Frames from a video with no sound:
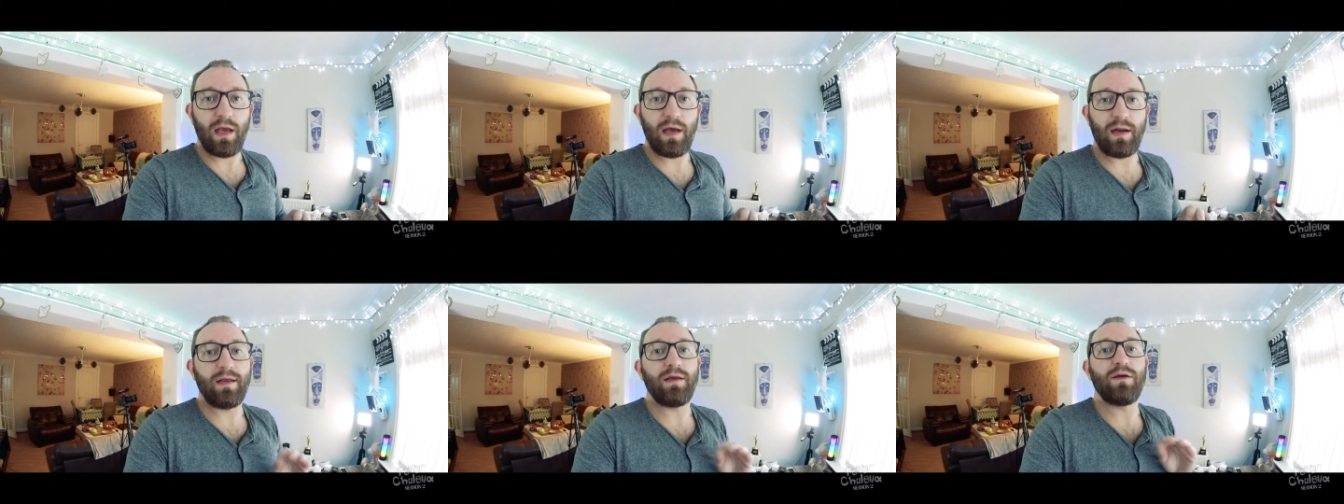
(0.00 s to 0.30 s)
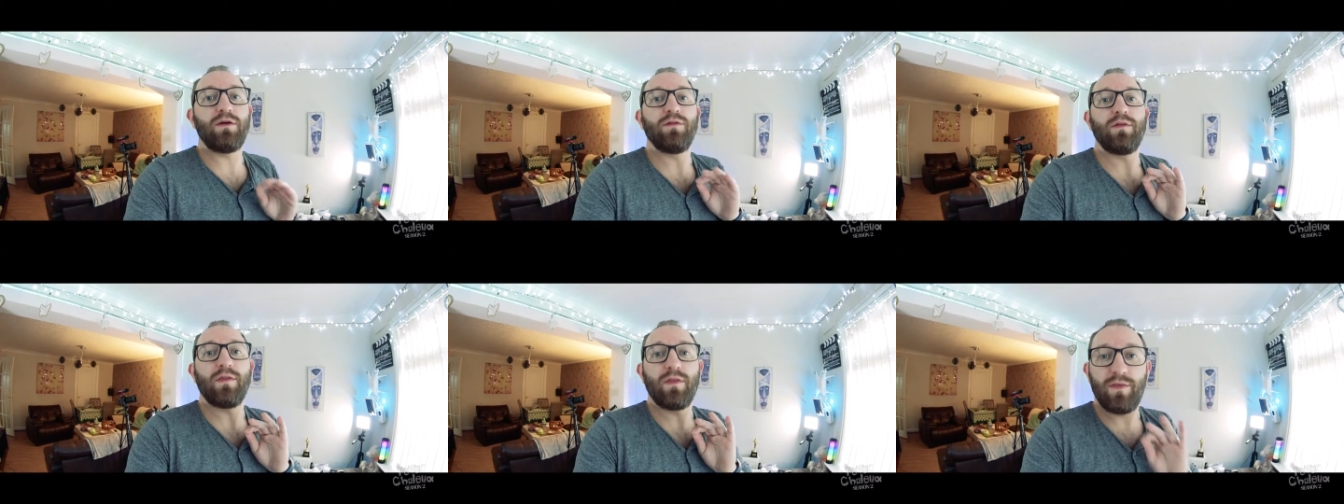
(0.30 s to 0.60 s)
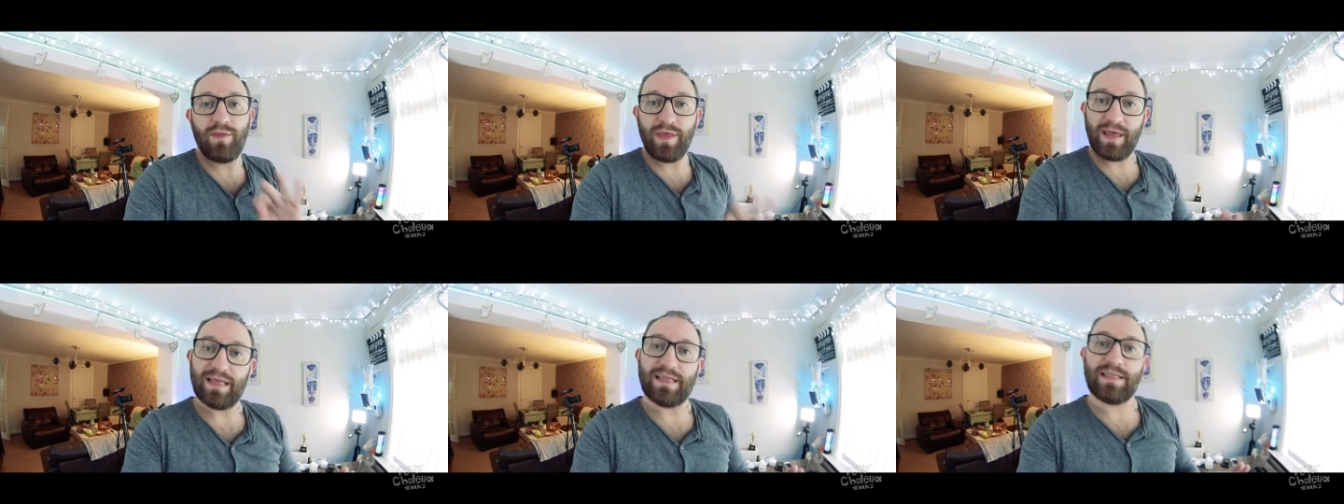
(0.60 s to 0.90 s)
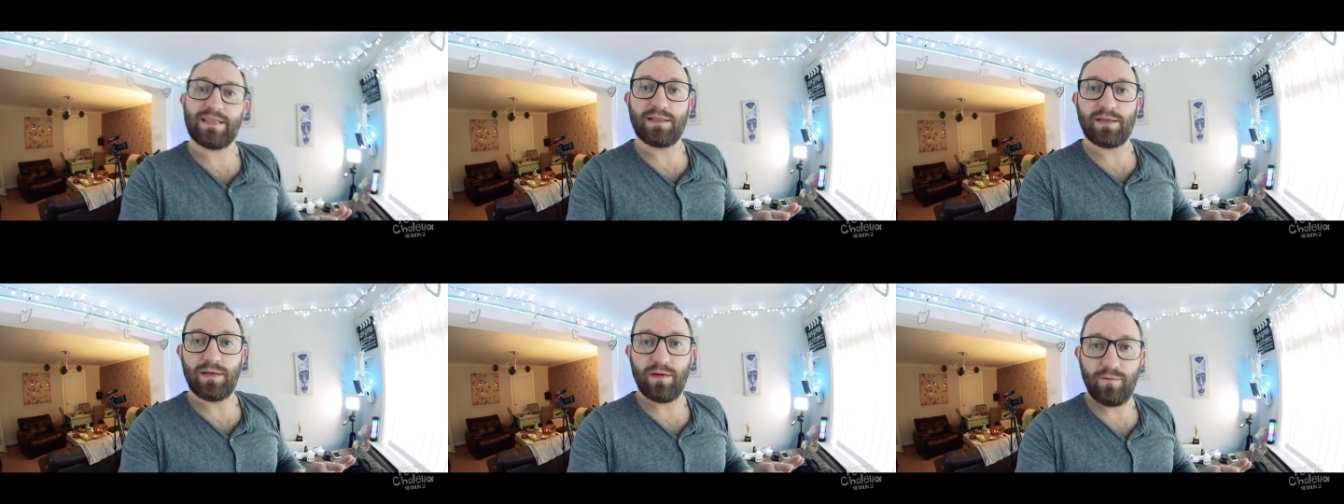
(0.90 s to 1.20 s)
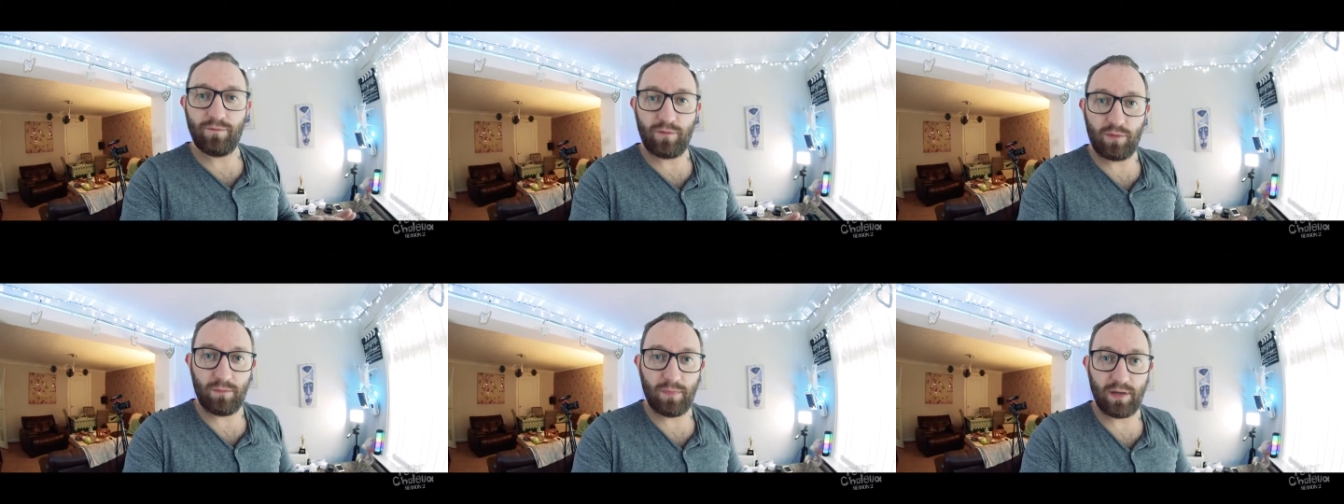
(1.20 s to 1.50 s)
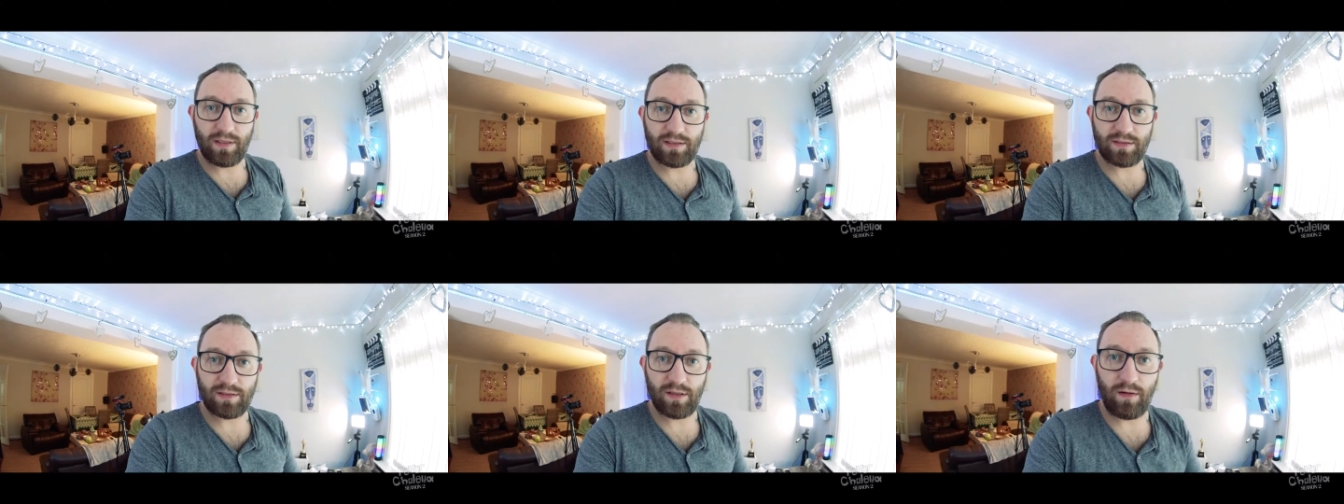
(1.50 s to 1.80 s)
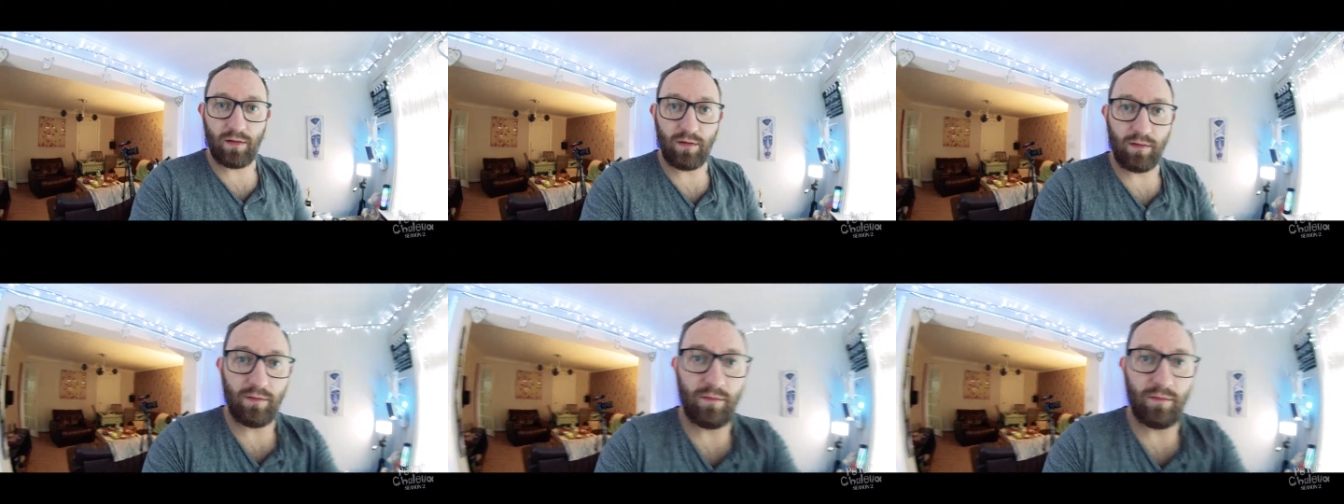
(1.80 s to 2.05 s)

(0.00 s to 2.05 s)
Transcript: and I got this from my son.